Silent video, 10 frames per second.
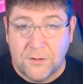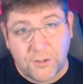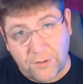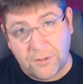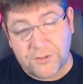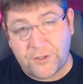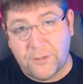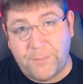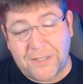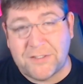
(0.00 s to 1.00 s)
So those are your
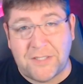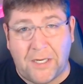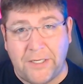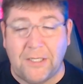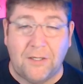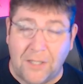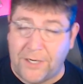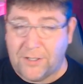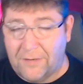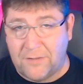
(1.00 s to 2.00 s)
best-selling
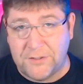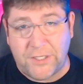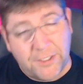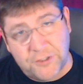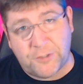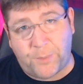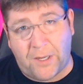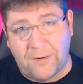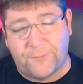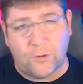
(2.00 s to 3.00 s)
light novels in
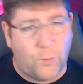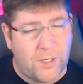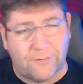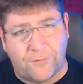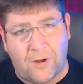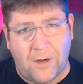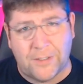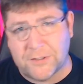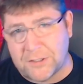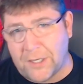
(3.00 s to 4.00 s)
Japan for the week of
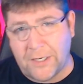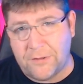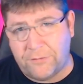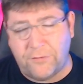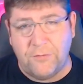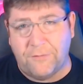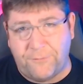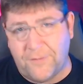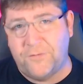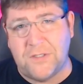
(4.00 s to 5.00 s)
August 9th to the
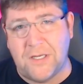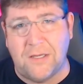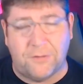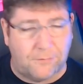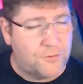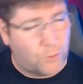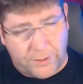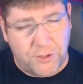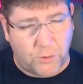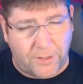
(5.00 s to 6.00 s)
15th of
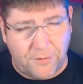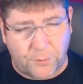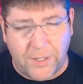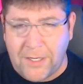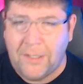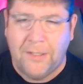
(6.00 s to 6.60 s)
2023.